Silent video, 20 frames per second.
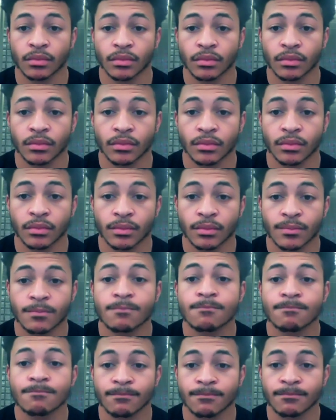as a
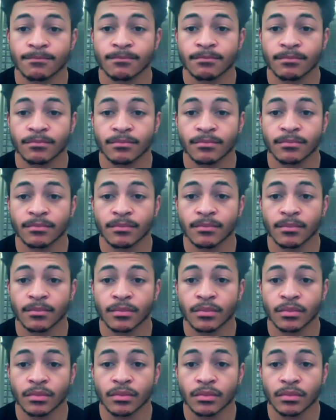freshman, do you have that
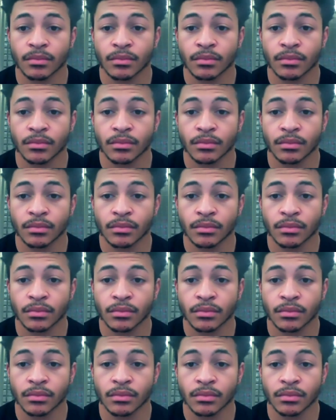confidence to be a
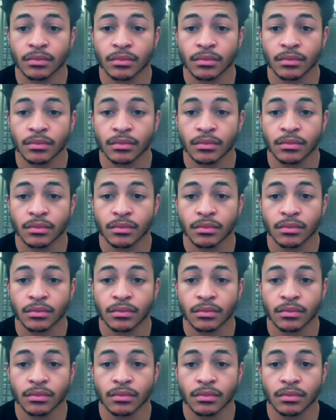vocal leader in the
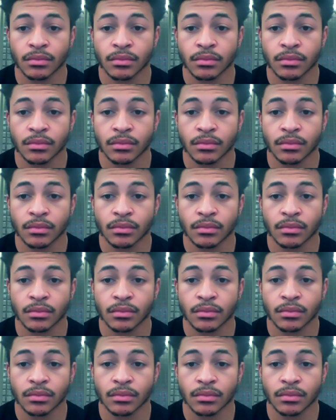locker room and on the
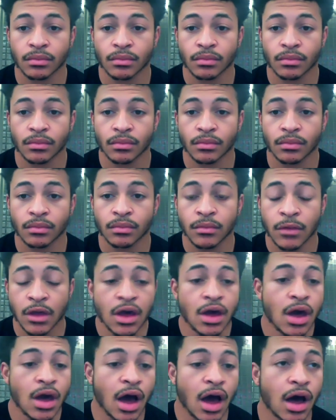field?
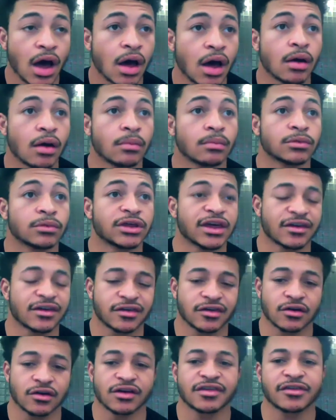Um,
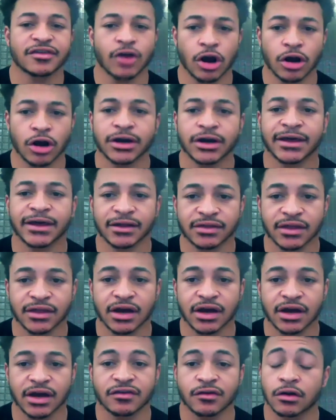yes, sir. It's starting to get
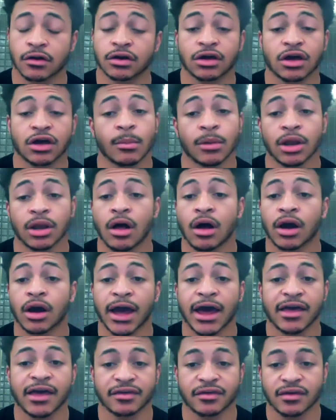there. It's starting to come along
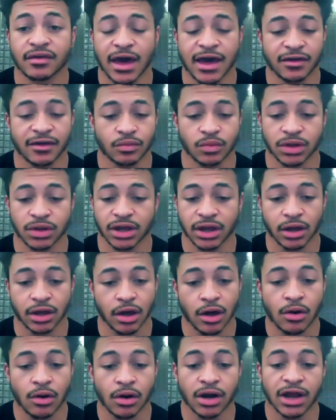as as we get
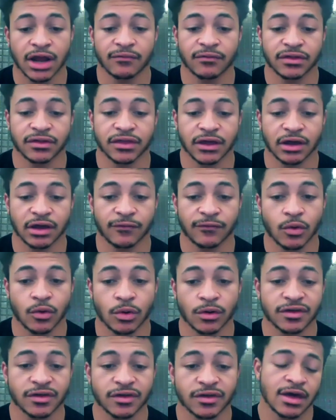going. Everything, of
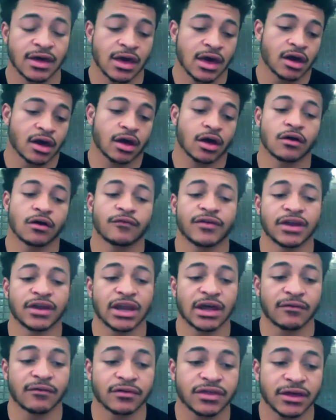course, COVID
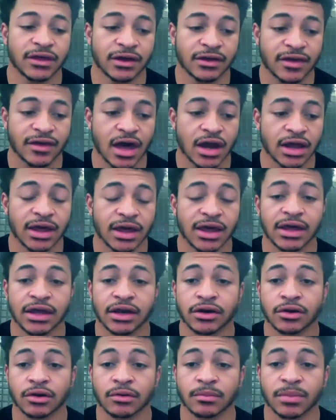and everything is kind of
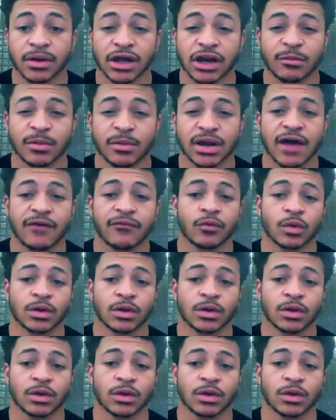hindered being able to have a